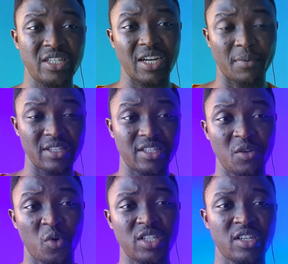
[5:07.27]
capacity,
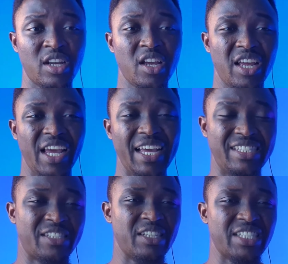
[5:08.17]
which it
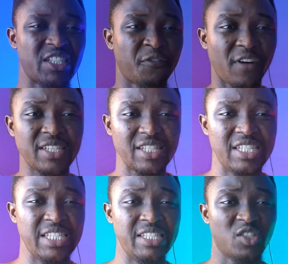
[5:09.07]
is fast
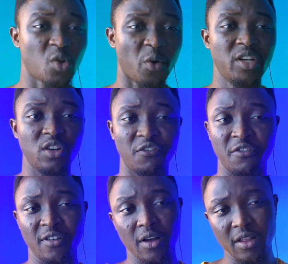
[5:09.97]
in storage of
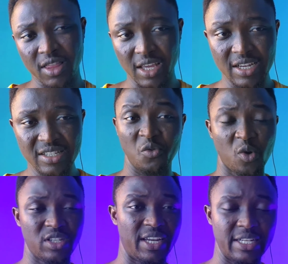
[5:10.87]
things you
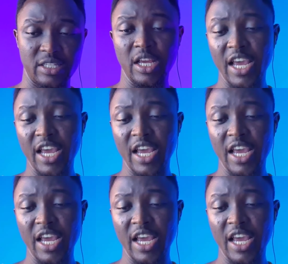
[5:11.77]
want to get